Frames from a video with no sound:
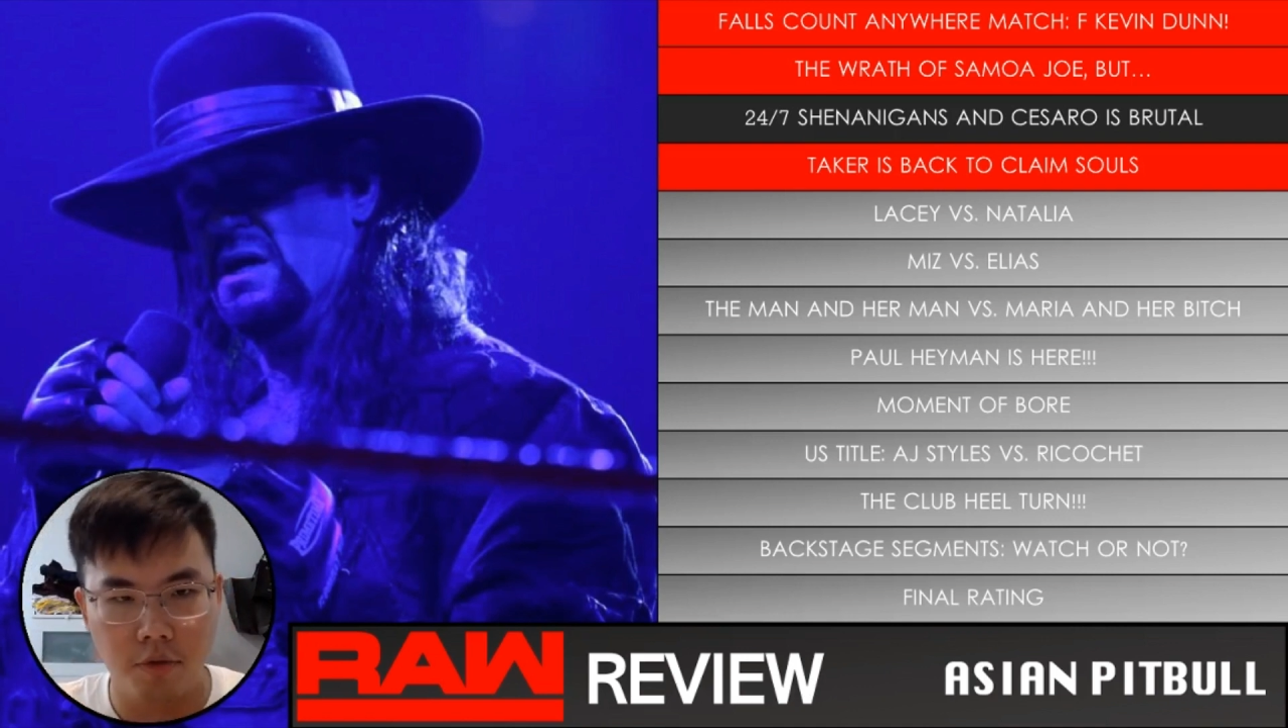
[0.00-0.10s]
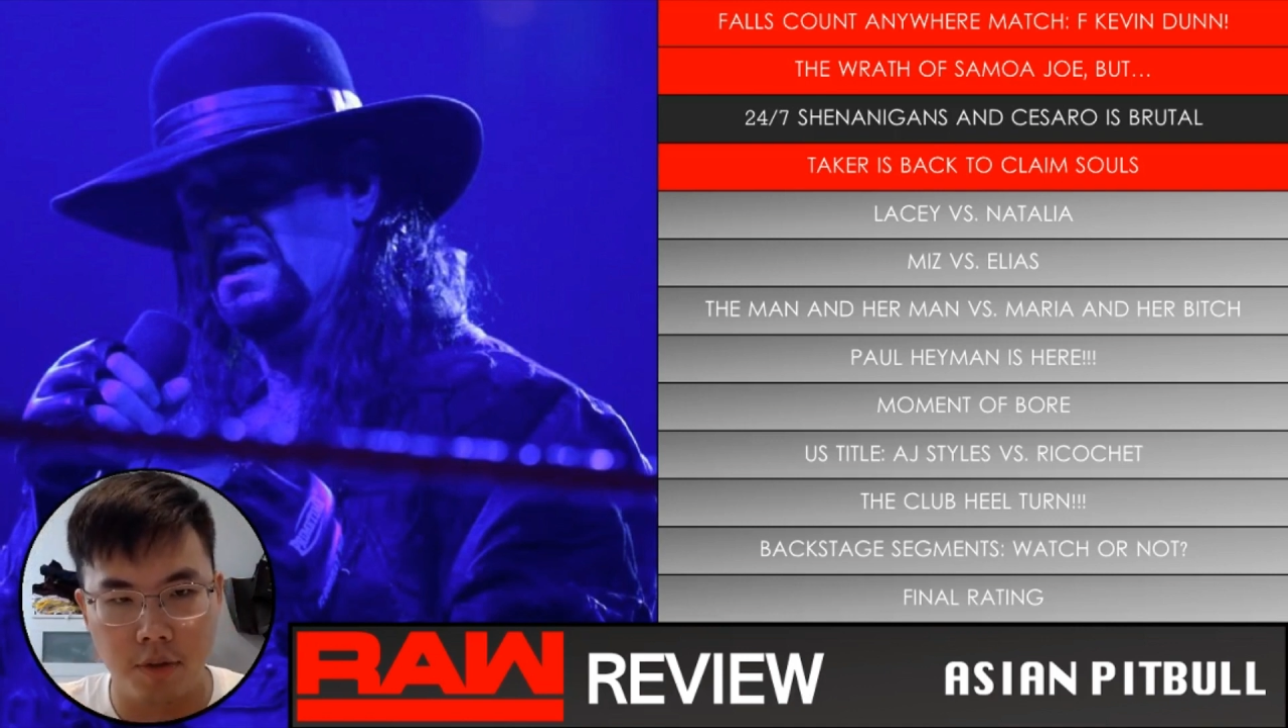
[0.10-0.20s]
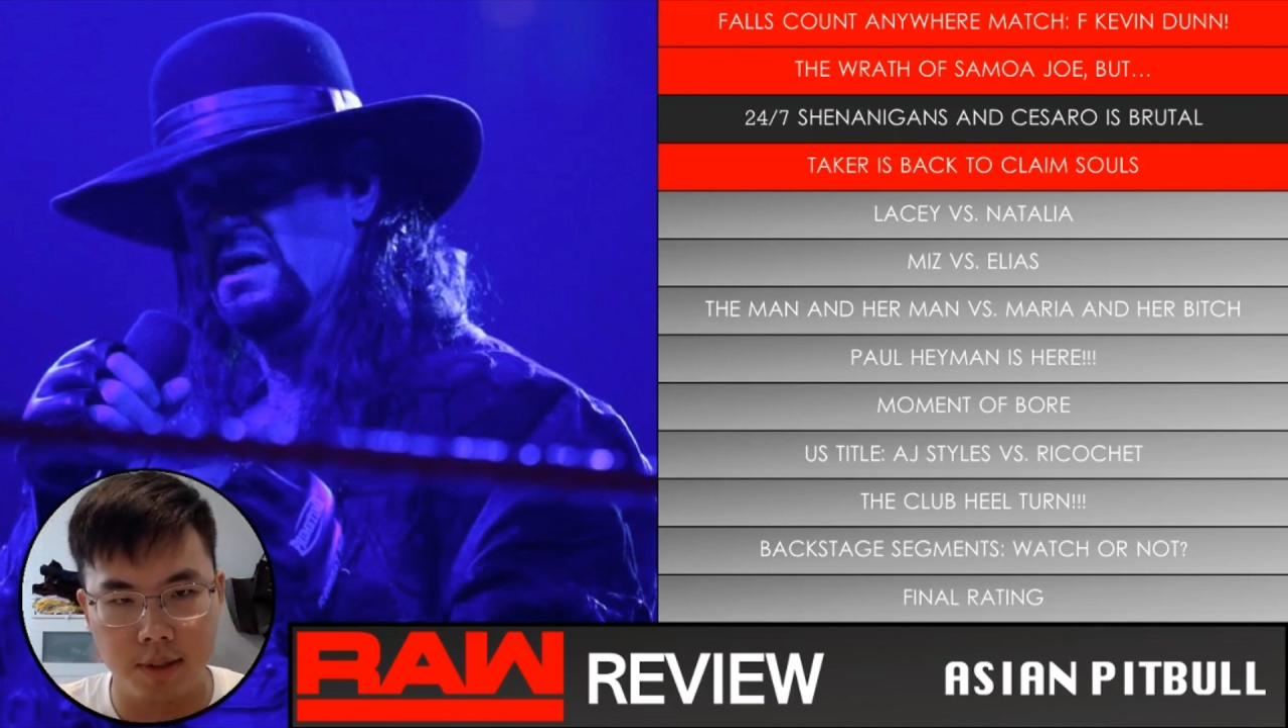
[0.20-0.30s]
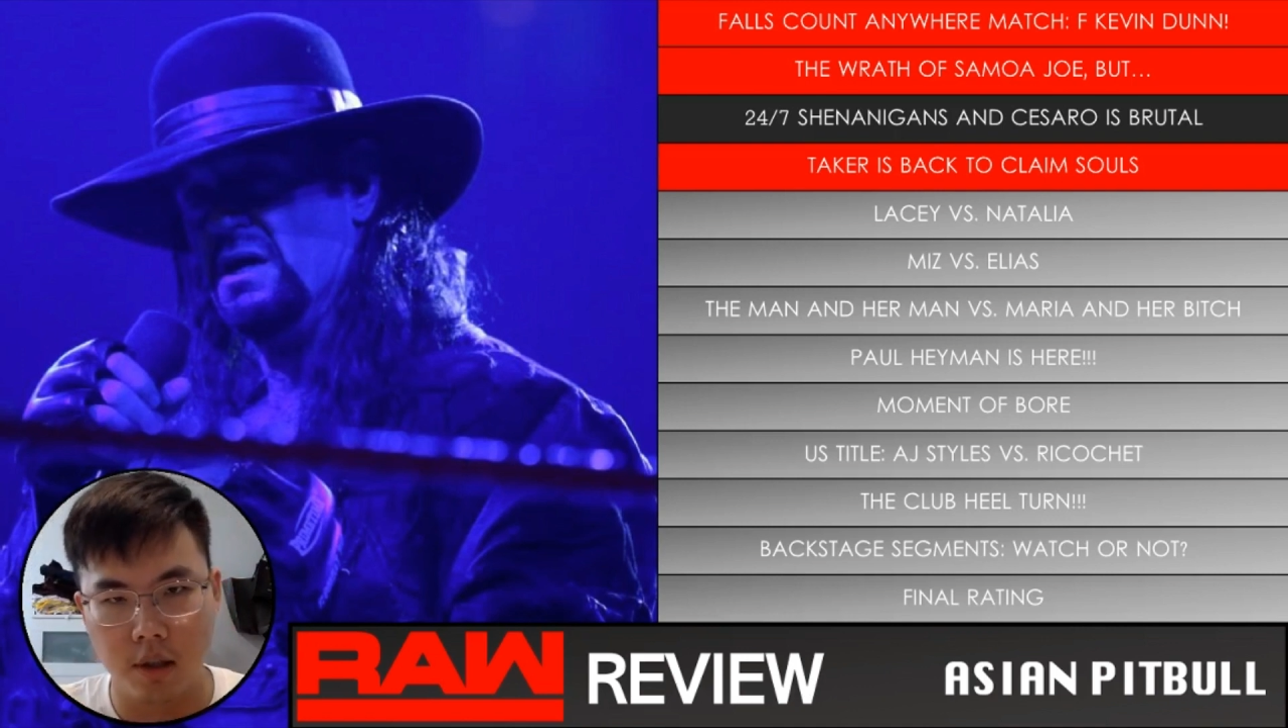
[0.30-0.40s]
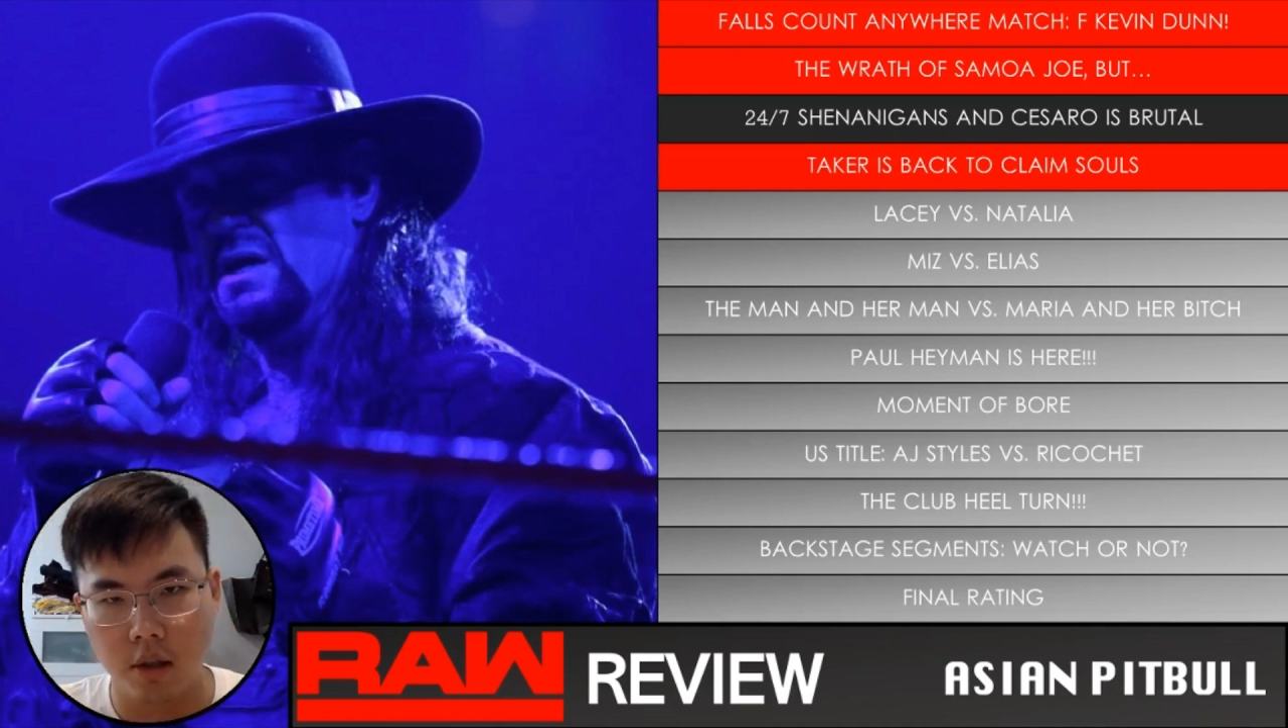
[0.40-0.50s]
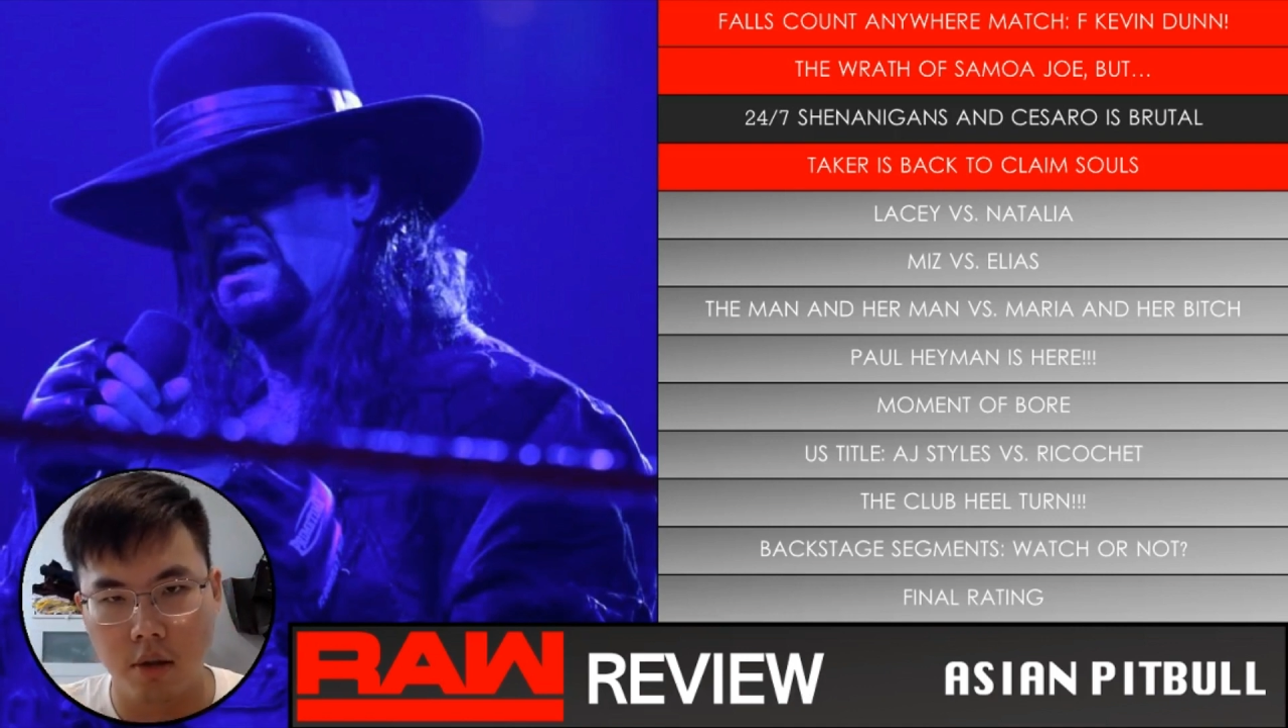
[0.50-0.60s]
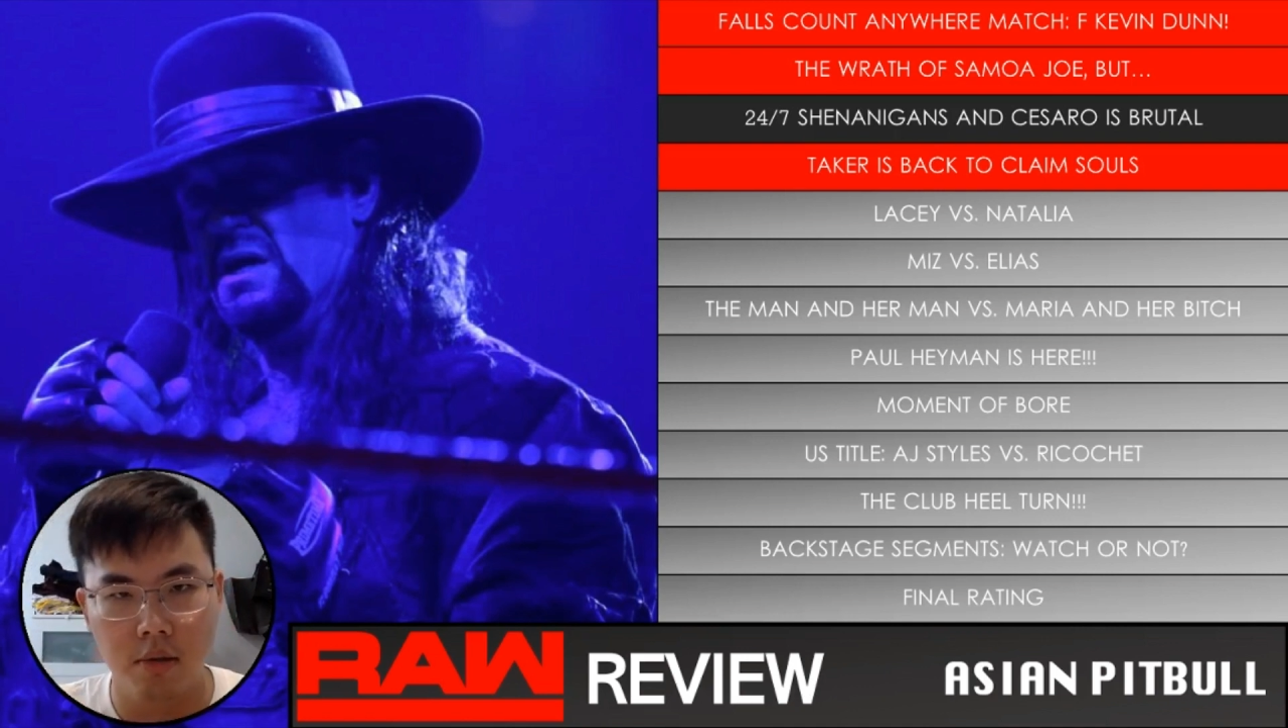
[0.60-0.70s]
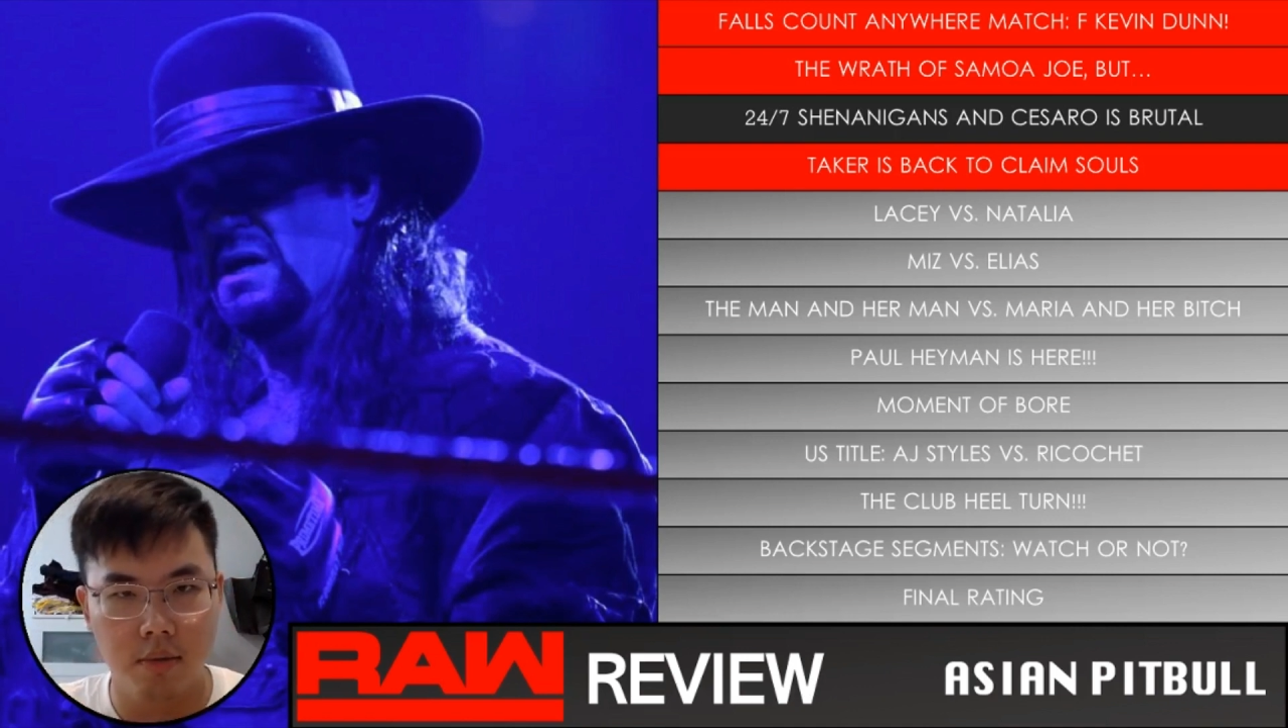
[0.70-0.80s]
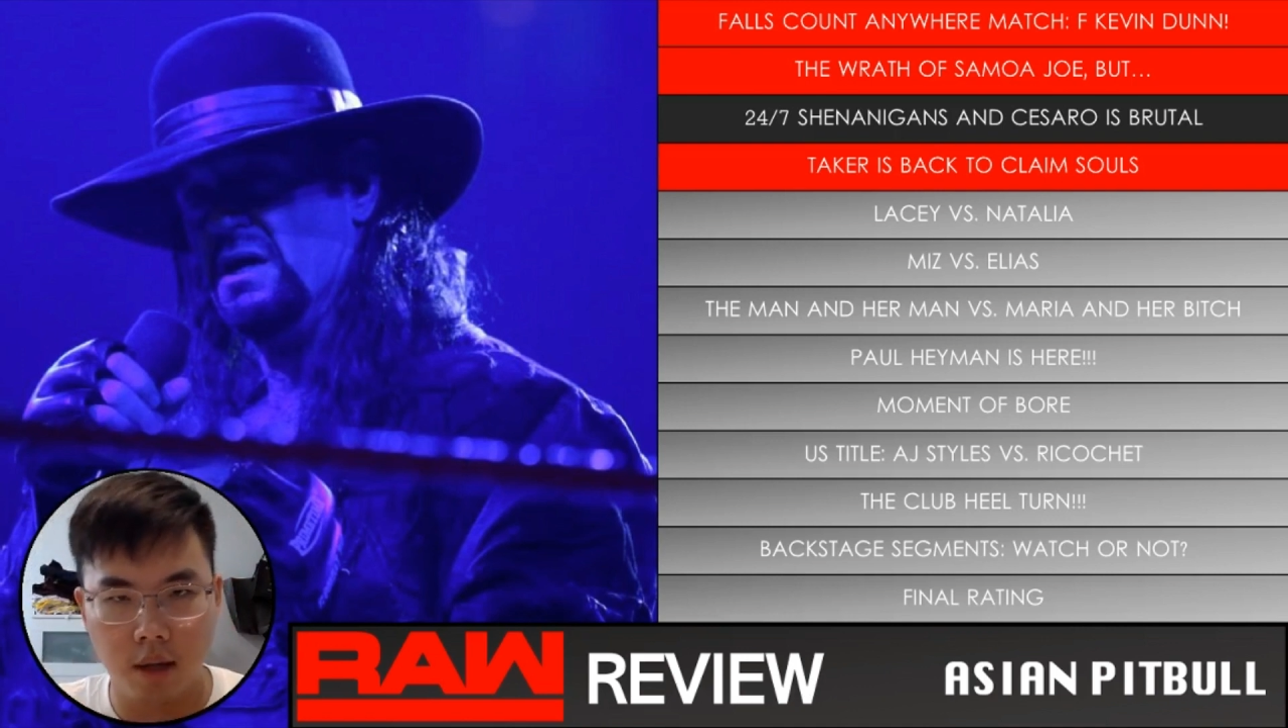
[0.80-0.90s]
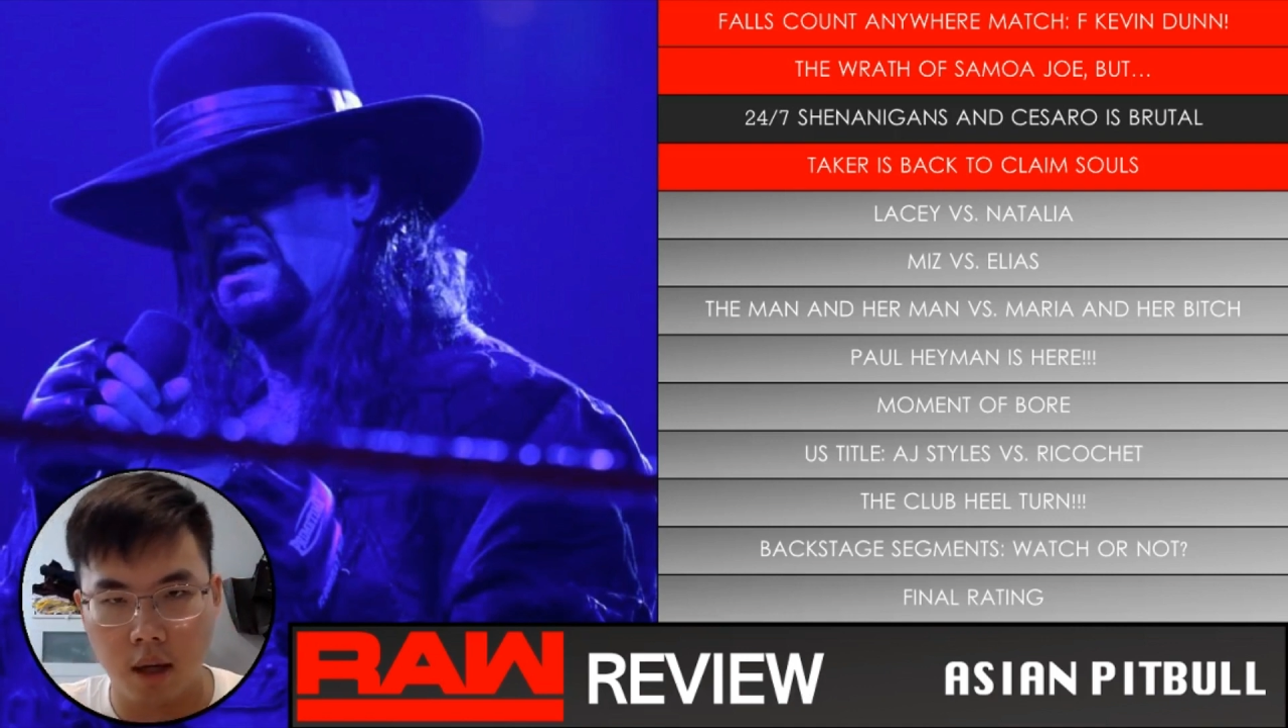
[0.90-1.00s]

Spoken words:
physical